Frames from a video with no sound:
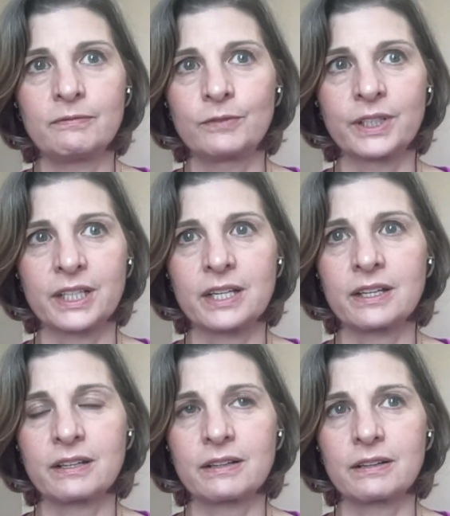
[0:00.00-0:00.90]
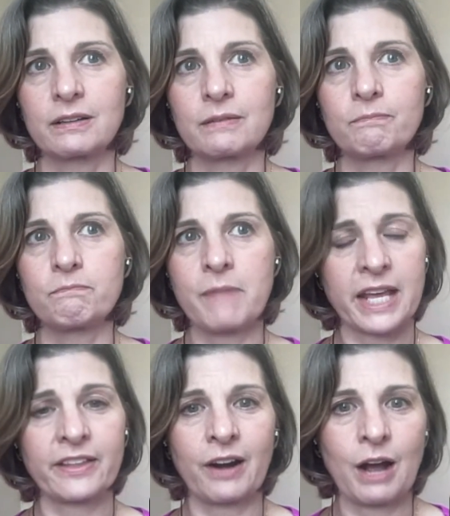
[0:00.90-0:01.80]
really
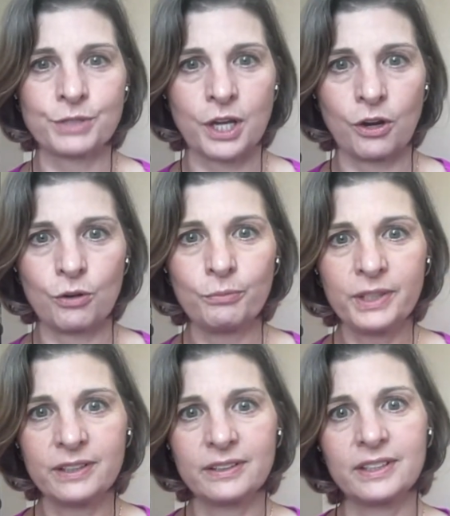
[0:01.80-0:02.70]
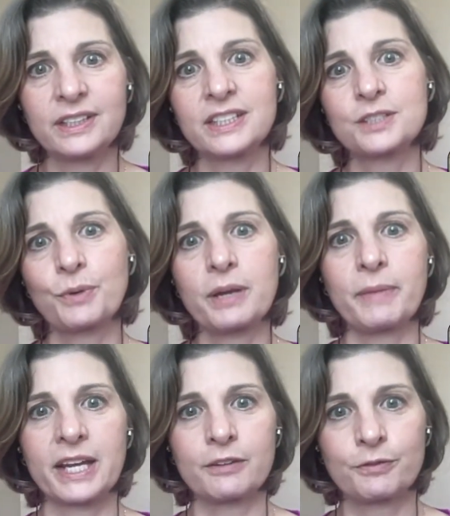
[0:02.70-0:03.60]
make their house a home in this way,
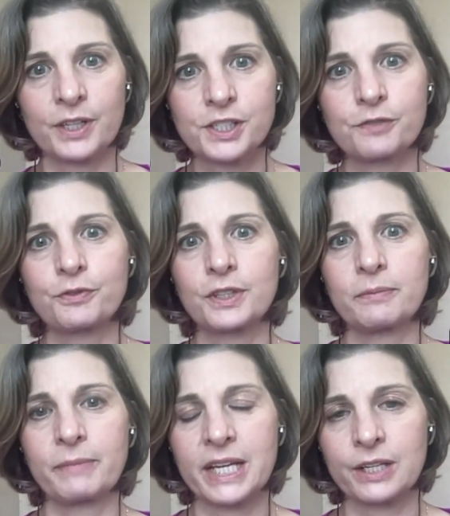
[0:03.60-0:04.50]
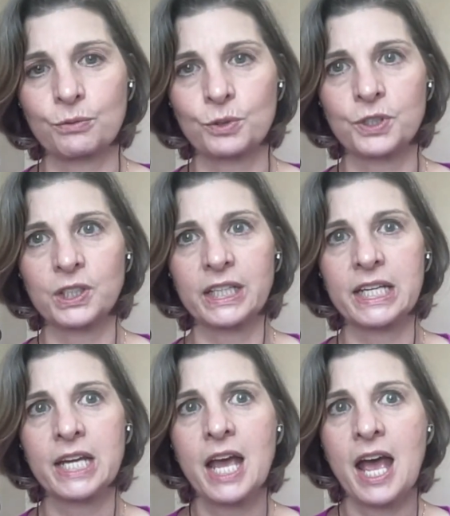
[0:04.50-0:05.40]
make it function for them, make it
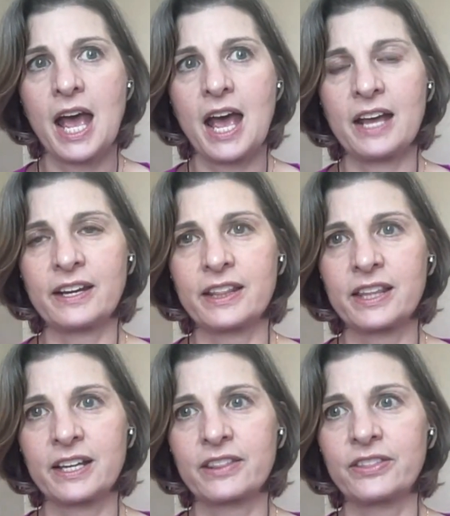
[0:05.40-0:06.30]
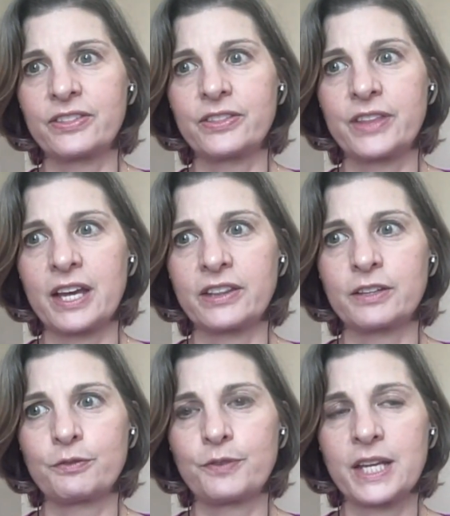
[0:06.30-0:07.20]
orderly. And I think that
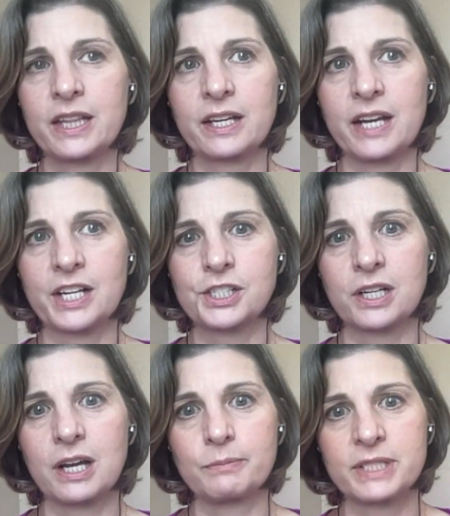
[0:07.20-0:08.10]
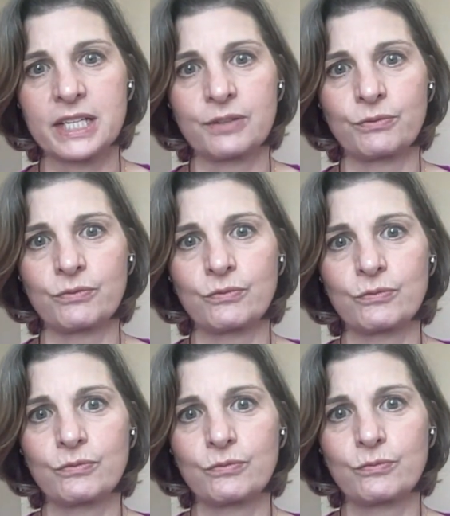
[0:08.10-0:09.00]
the faith connection comes in
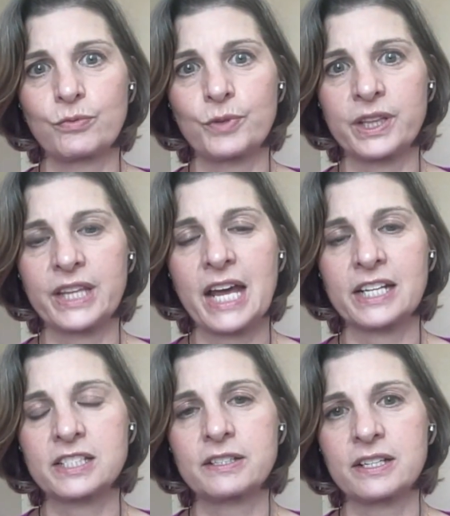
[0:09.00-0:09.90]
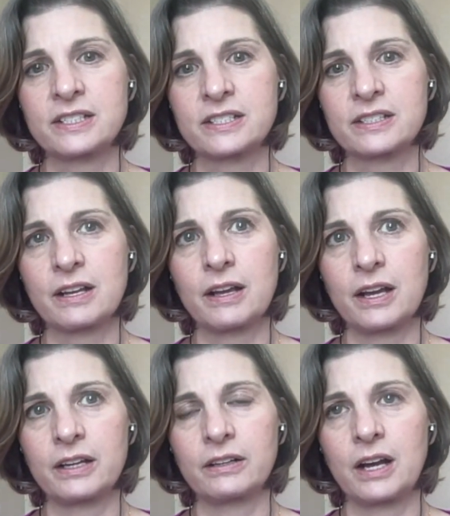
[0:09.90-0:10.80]
with that. It's
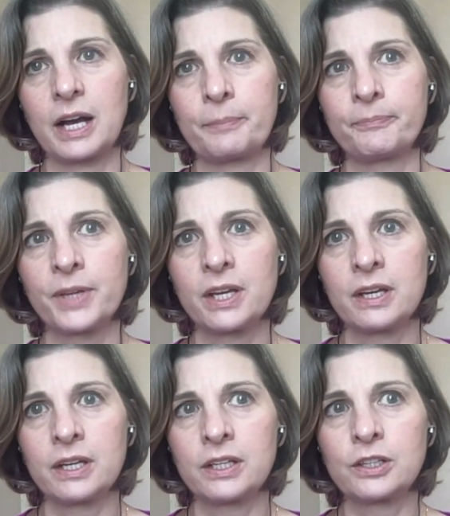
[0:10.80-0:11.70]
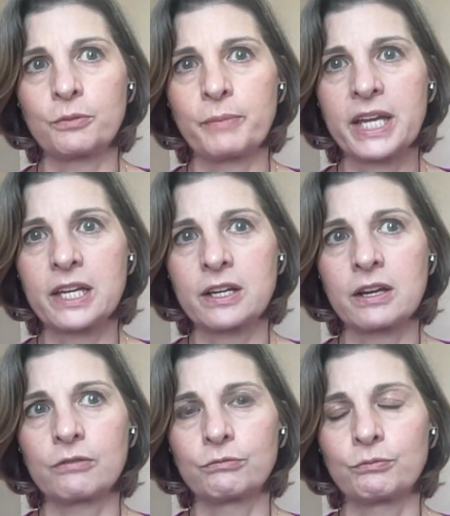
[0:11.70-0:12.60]
um,
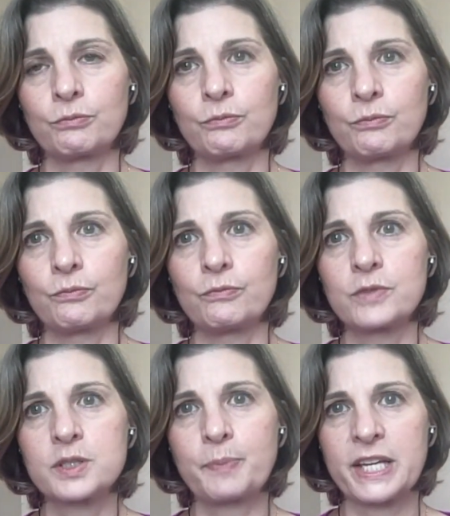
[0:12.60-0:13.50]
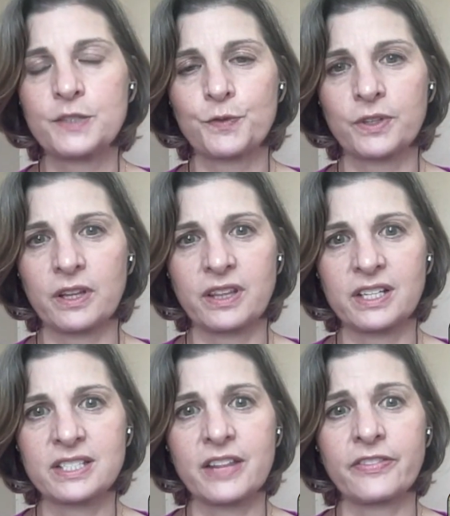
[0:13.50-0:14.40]
making space for the
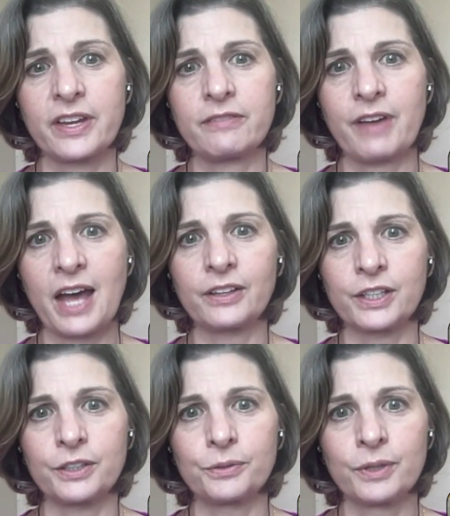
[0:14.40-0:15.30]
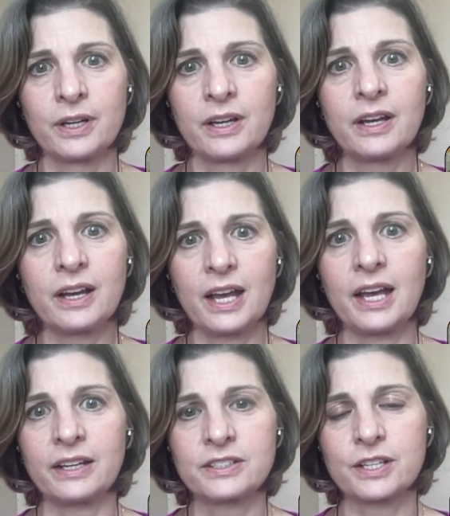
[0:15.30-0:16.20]
things that they value,
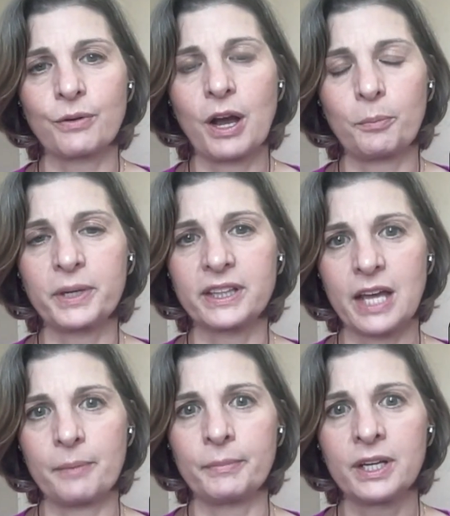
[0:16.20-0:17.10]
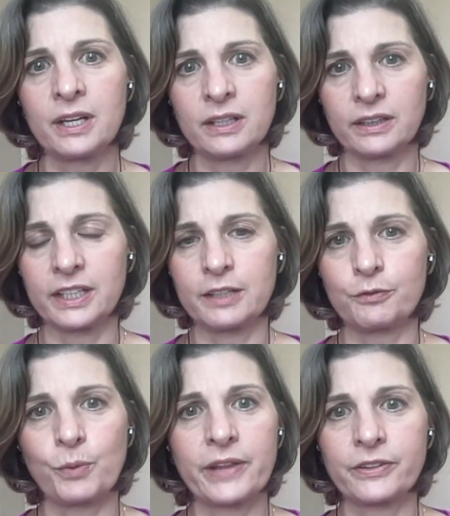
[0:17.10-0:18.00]
and so helping them live,
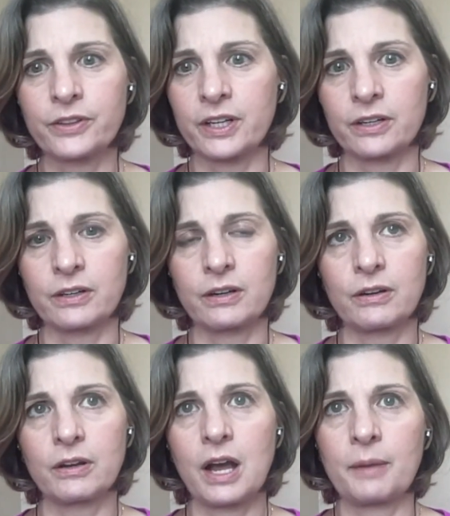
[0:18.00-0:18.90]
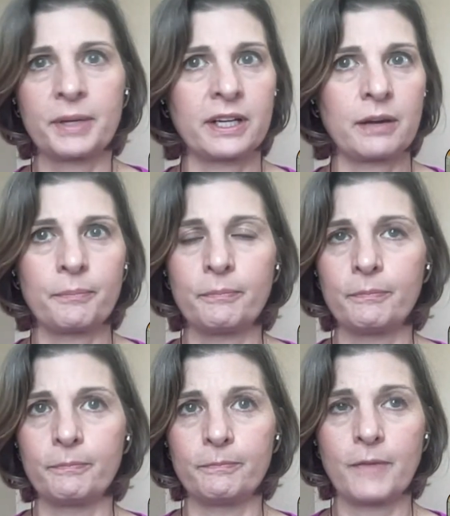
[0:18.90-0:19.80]
whether they're, I mean,
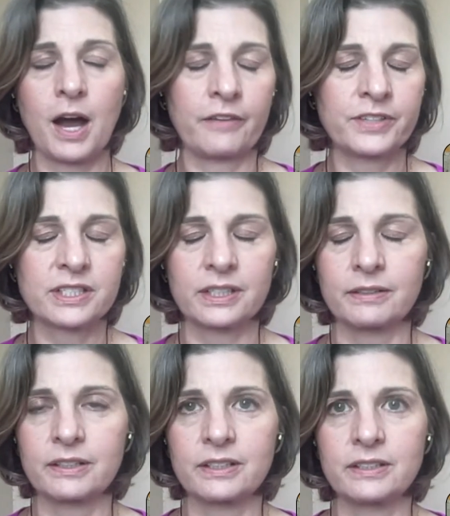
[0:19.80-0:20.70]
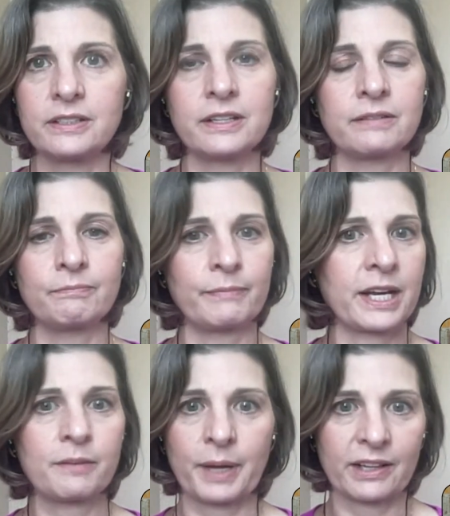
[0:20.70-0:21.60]
obviously
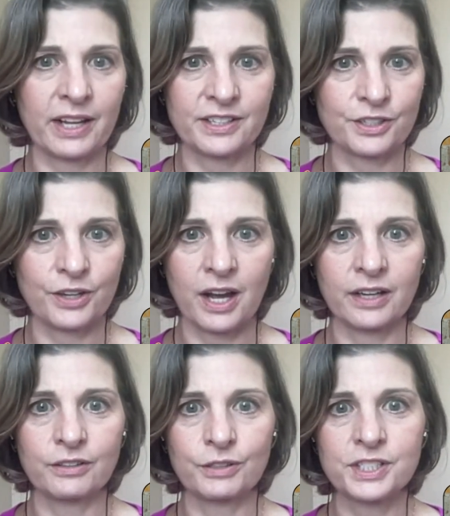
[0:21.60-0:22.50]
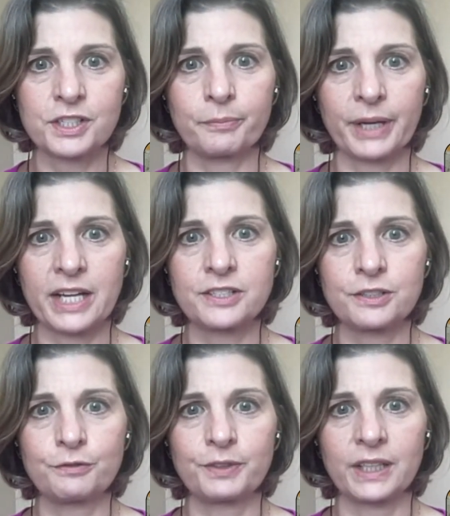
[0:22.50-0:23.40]
many of my clients are not Christian, but I
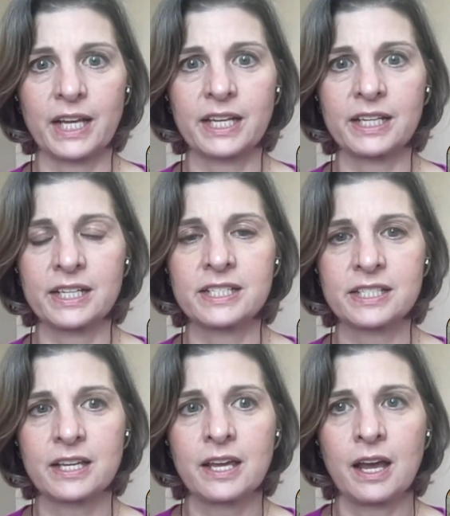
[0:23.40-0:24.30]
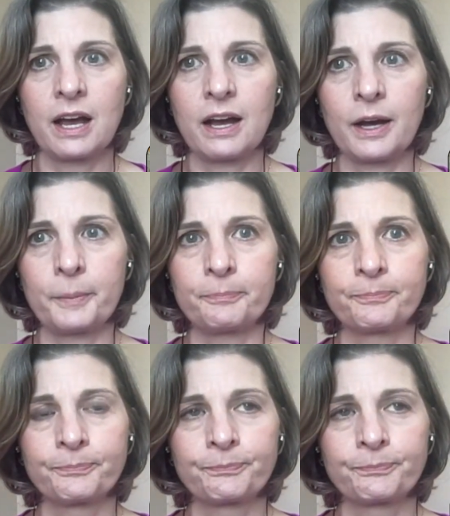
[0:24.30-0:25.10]
do feel like um,